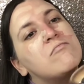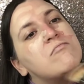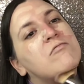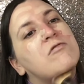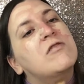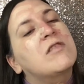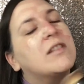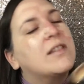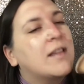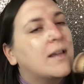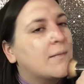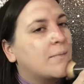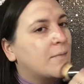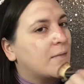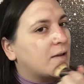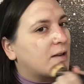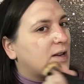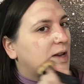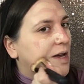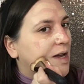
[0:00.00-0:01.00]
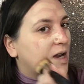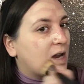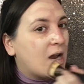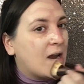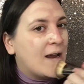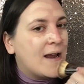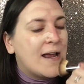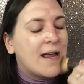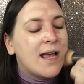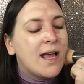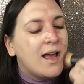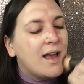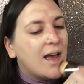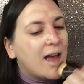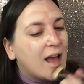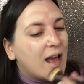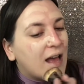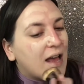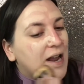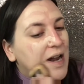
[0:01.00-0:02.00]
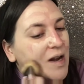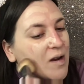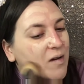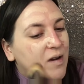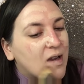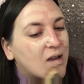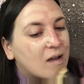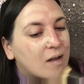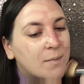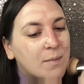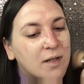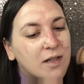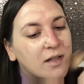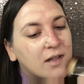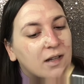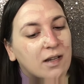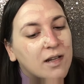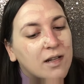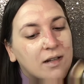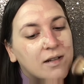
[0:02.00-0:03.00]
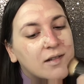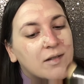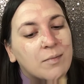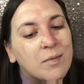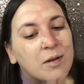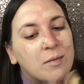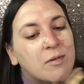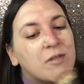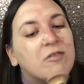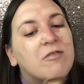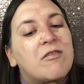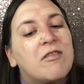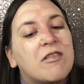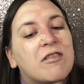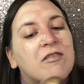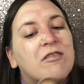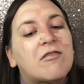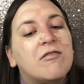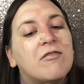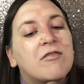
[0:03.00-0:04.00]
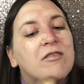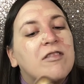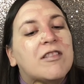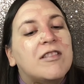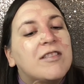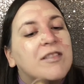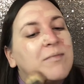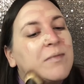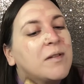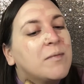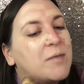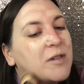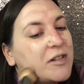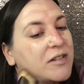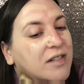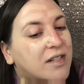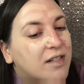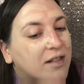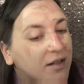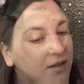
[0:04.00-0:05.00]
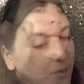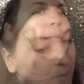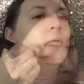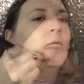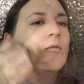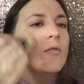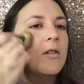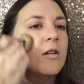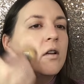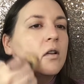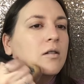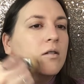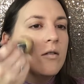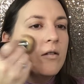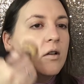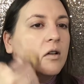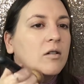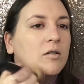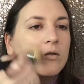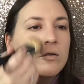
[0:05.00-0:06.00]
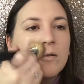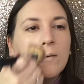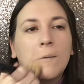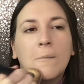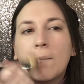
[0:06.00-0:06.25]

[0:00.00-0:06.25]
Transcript: Because okay. I know I could be looking into my mirror right now. Okay, so my mirror's here. We'll forget their ears.